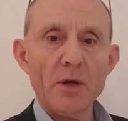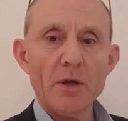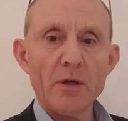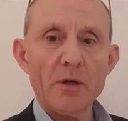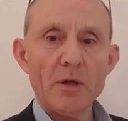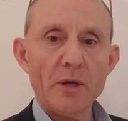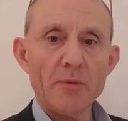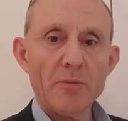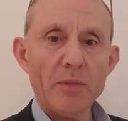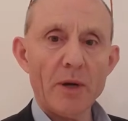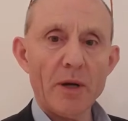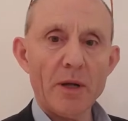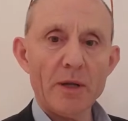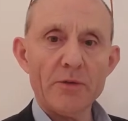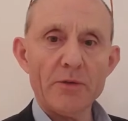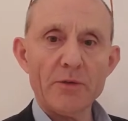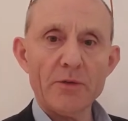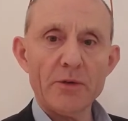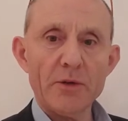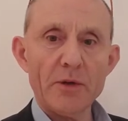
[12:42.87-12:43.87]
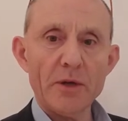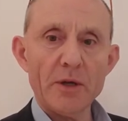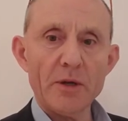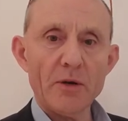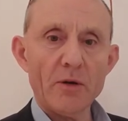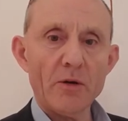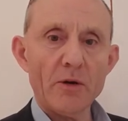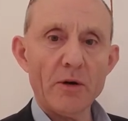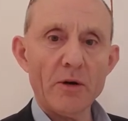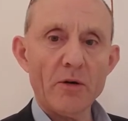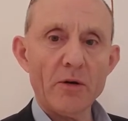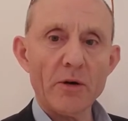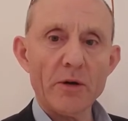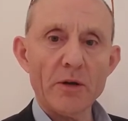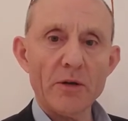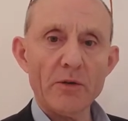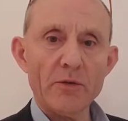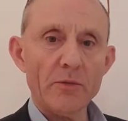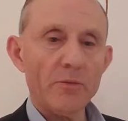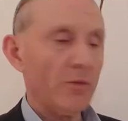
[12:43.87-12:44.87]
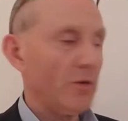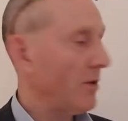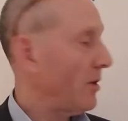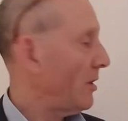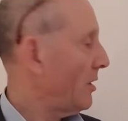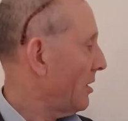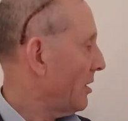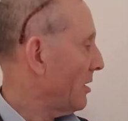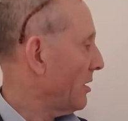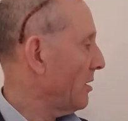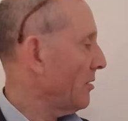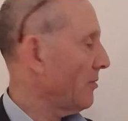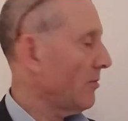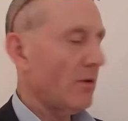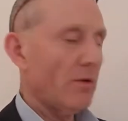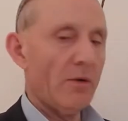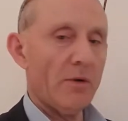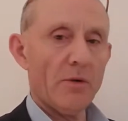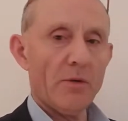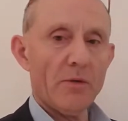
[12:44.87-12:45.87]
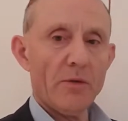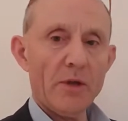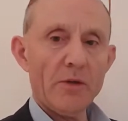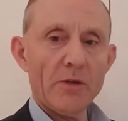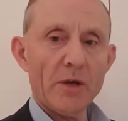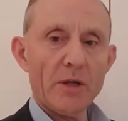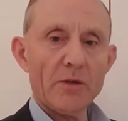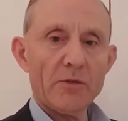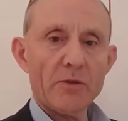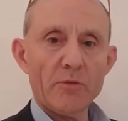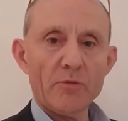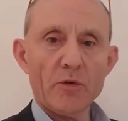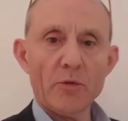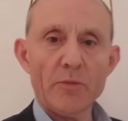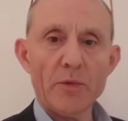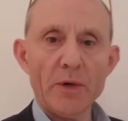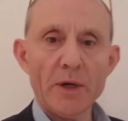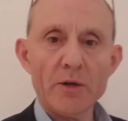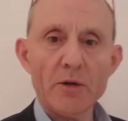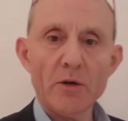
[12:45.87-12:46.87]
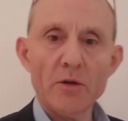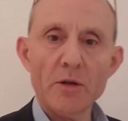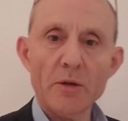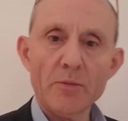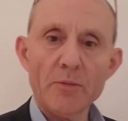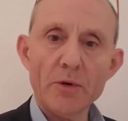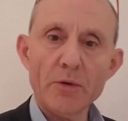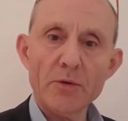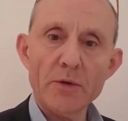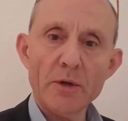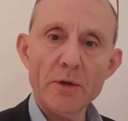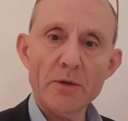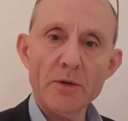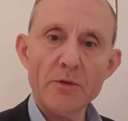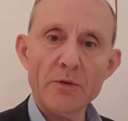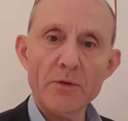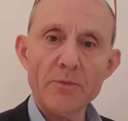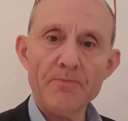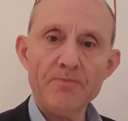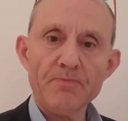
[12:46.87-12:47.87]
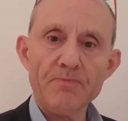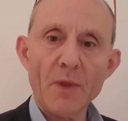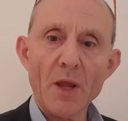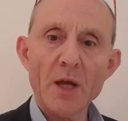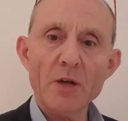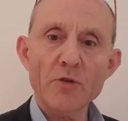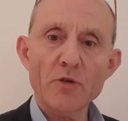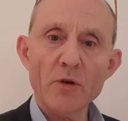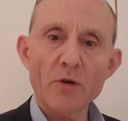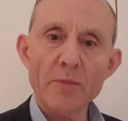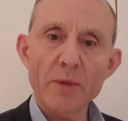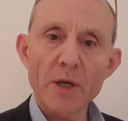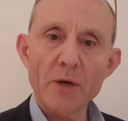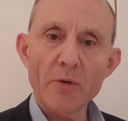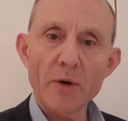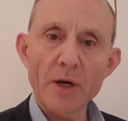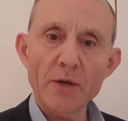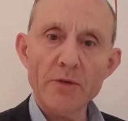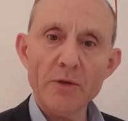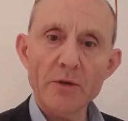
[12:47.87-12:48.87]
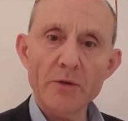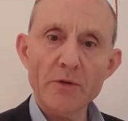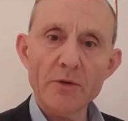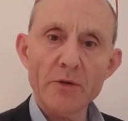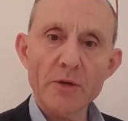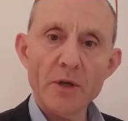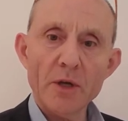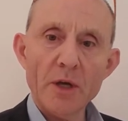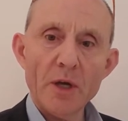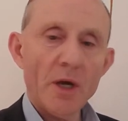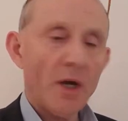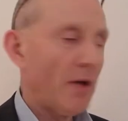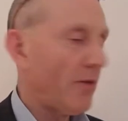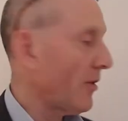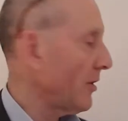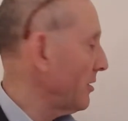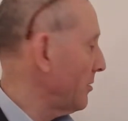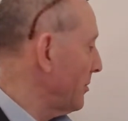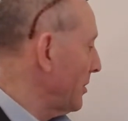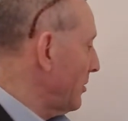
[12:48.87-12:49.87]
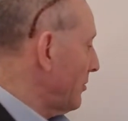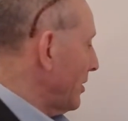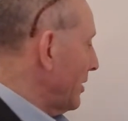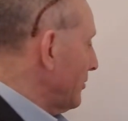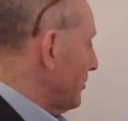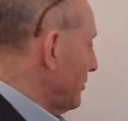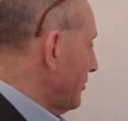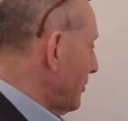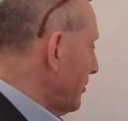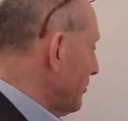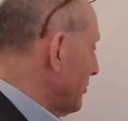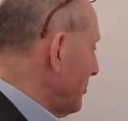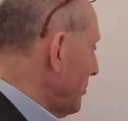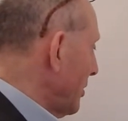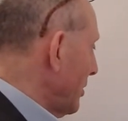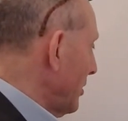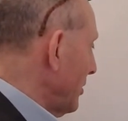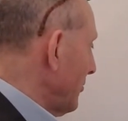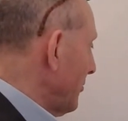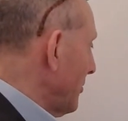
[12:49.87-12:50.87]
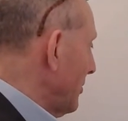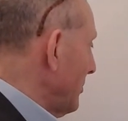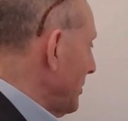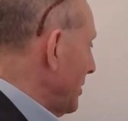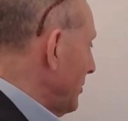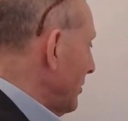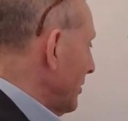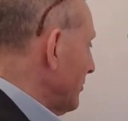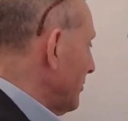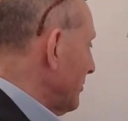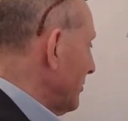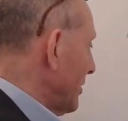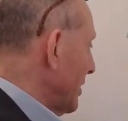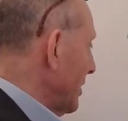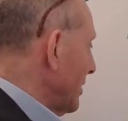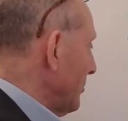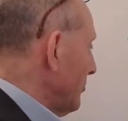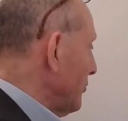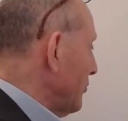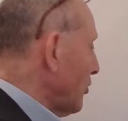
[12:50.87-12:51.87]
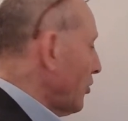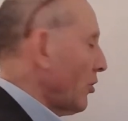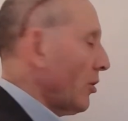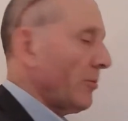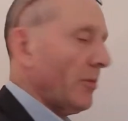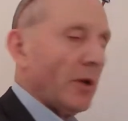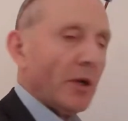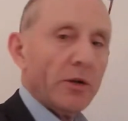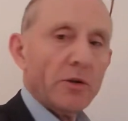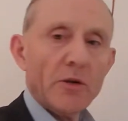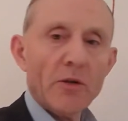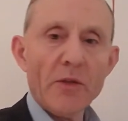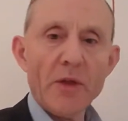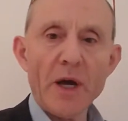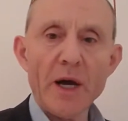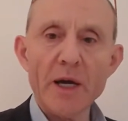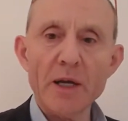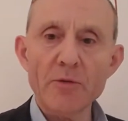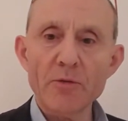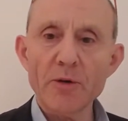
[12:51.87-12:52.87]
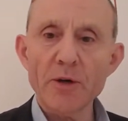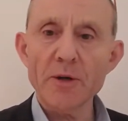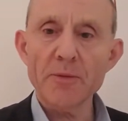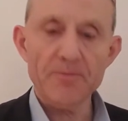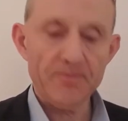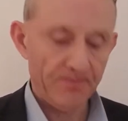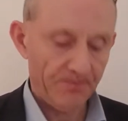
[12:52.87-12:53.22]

dead plants, dead organisms. And these enzymes will break down the proteins into amino acids. And then the amino acids are small enough, the amino acids get absorbed into the hyphae